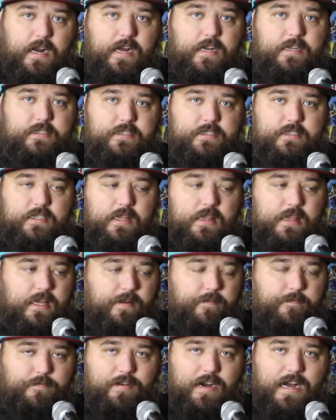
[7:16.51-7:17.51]
I just
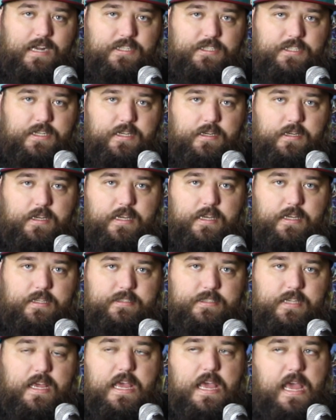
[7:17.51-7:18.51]
think Flash
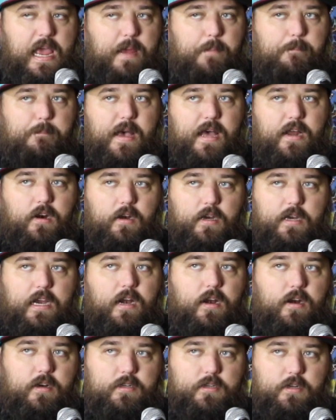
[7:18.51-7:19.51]
is a better
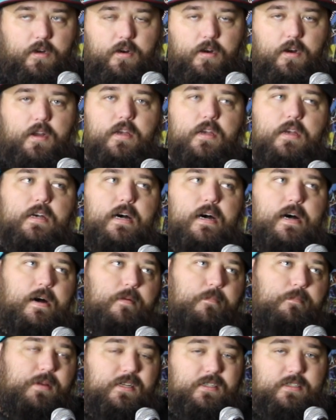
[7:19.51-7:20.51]
character
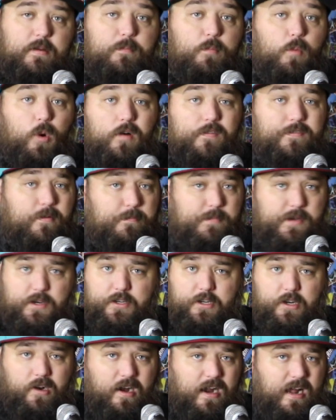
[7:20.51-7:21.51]
because I'm more
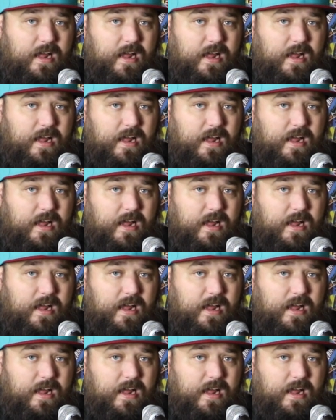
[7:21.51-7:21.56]
familiar.